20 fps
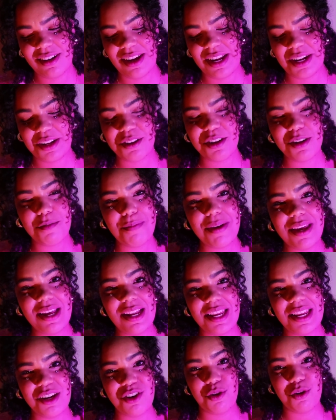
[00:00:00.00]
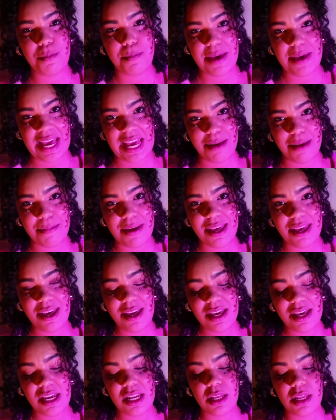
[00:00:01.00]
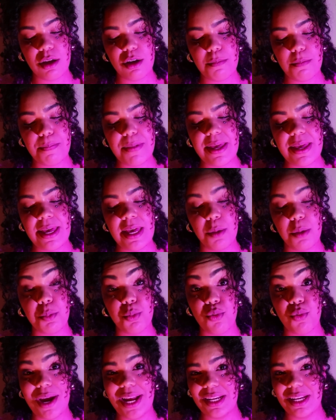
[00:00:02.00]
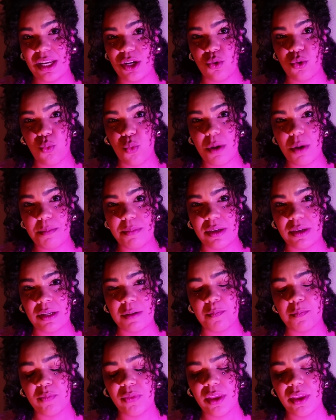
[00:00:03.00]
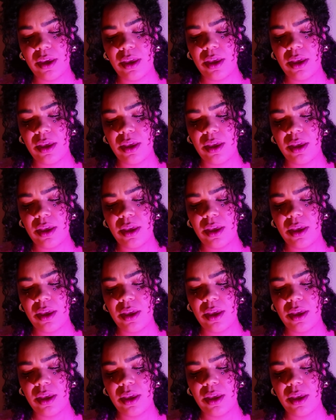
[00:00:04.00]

it could be a little baby, it could be a pregnant woman,